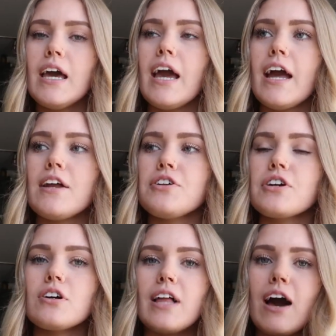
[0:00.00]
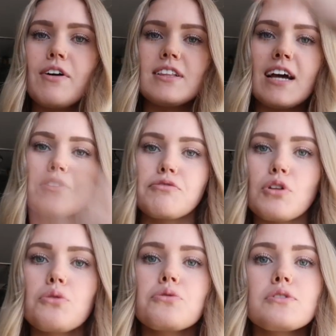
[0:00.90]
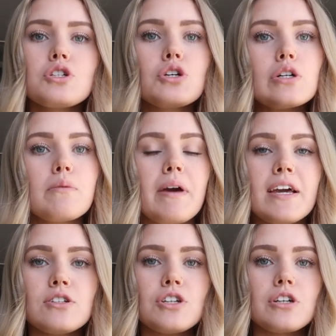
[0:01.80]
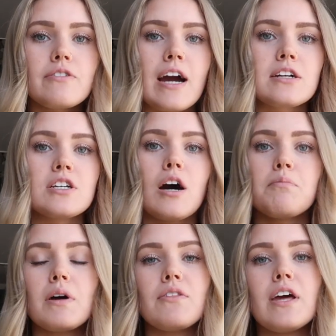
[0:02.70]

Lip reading: and you're allowing that to flow through the tube into your rectum.